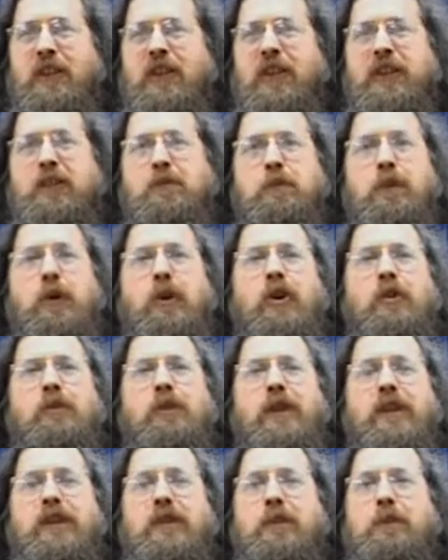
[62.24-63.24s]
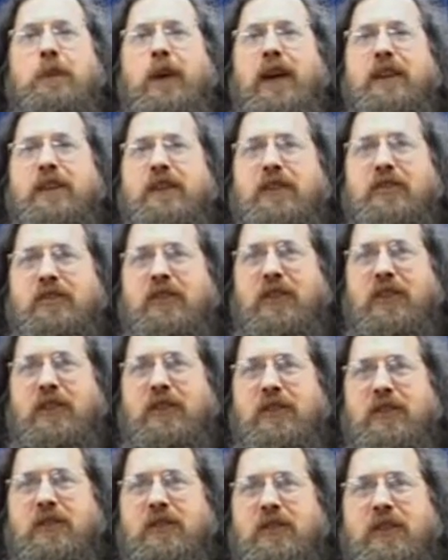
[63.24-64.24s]
It's permanent dependency.
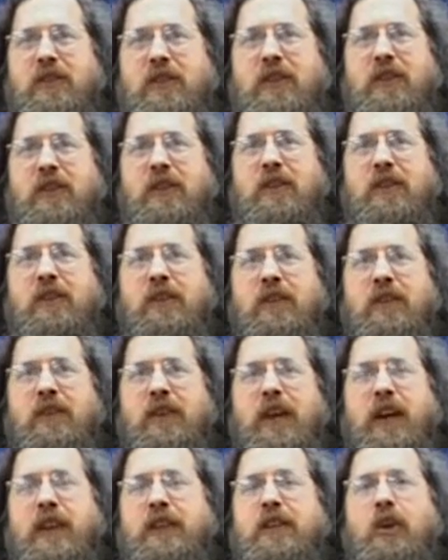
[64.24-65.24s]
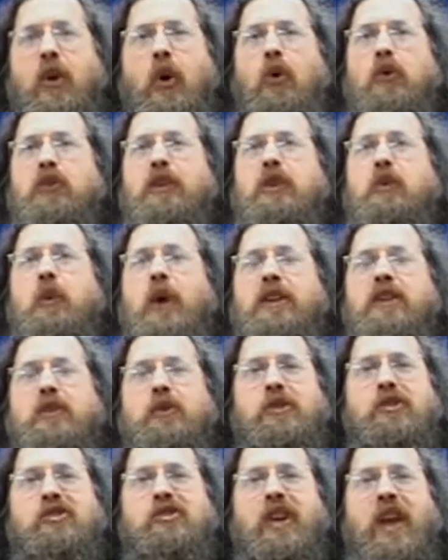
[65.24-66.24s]
And the only way
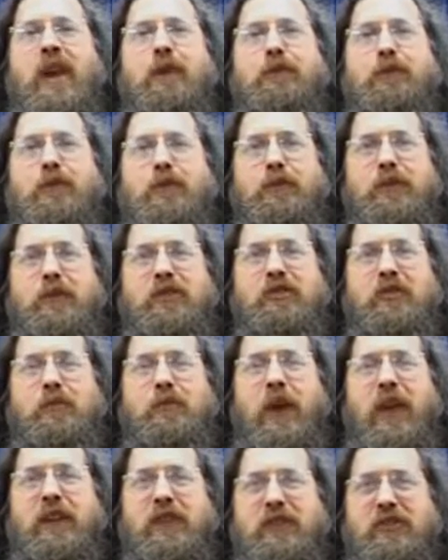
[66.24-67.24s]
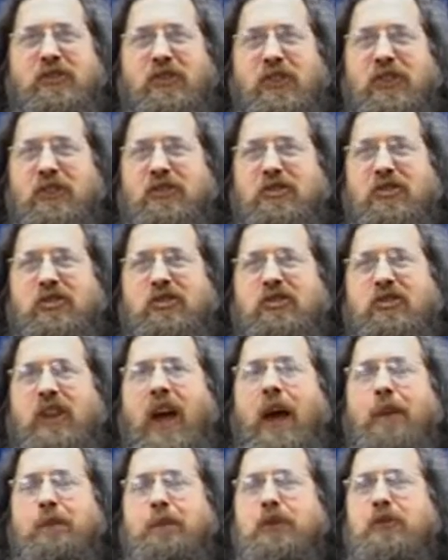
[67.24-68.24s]
to escape from this dependency is to
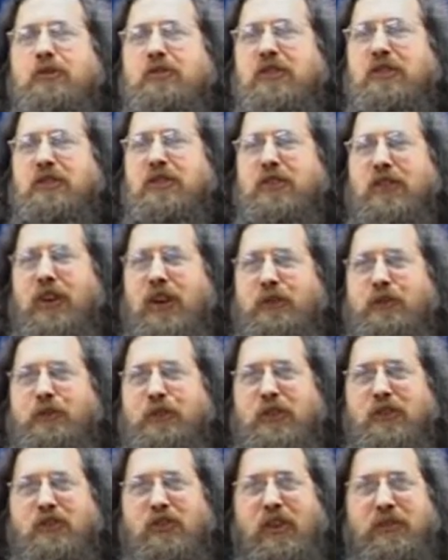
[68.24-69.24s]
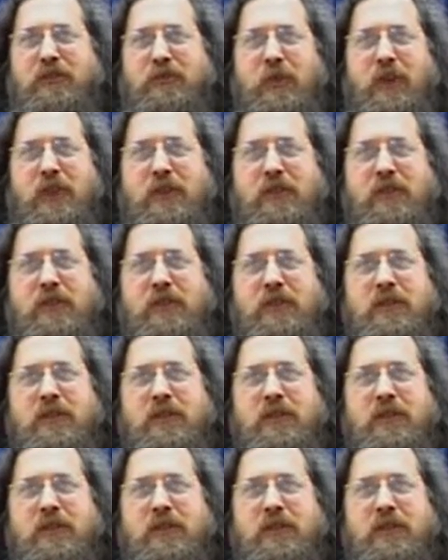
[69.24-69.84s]
stop using the non-free software.